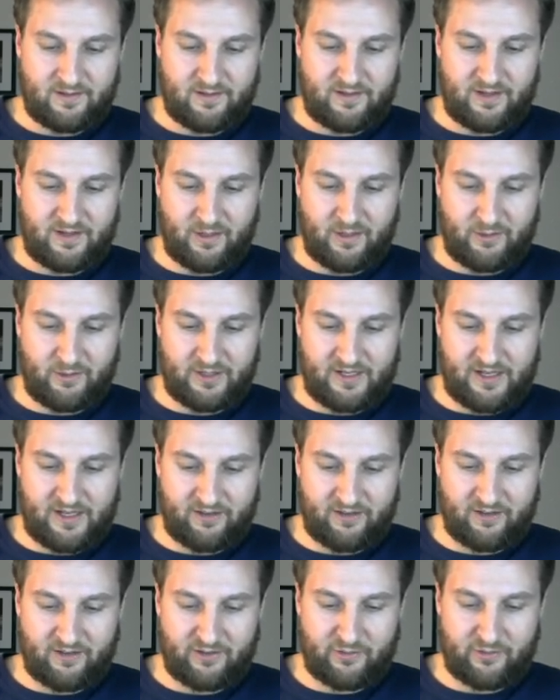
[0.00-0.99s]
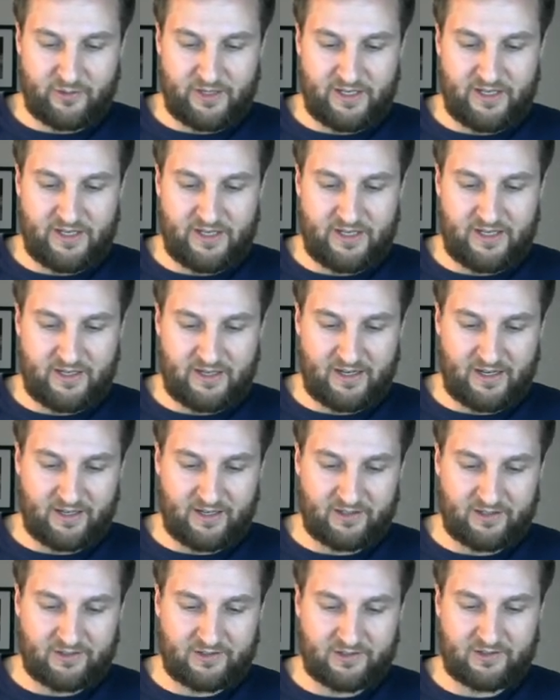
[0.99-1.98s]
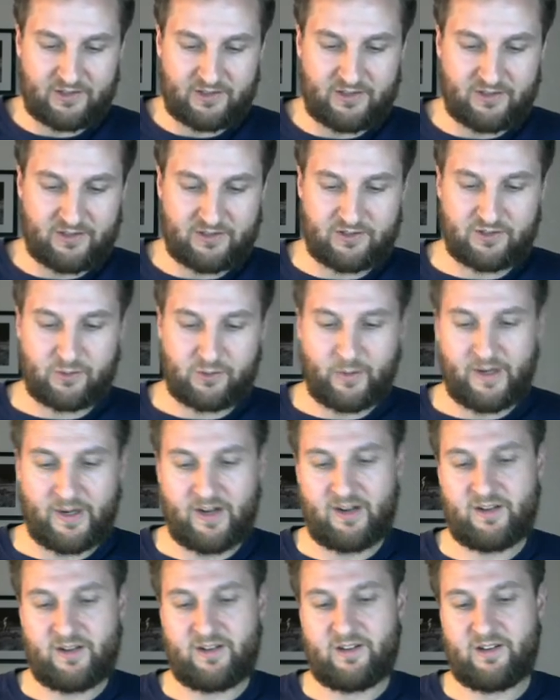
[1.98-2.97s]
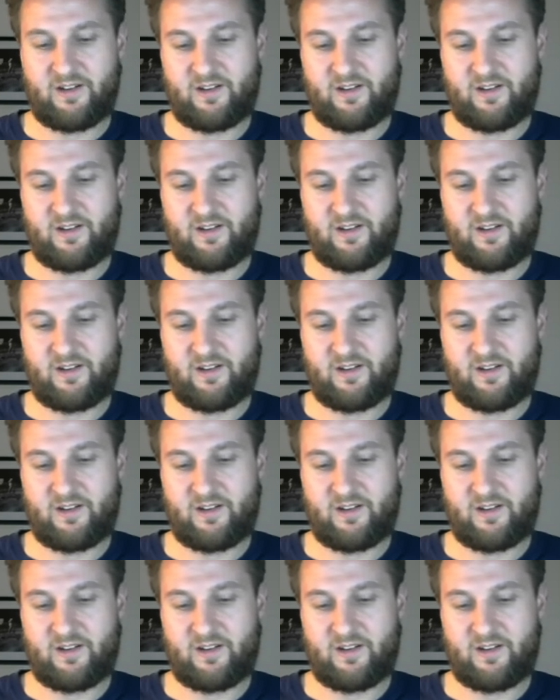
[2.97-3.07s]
I would get 3x squared.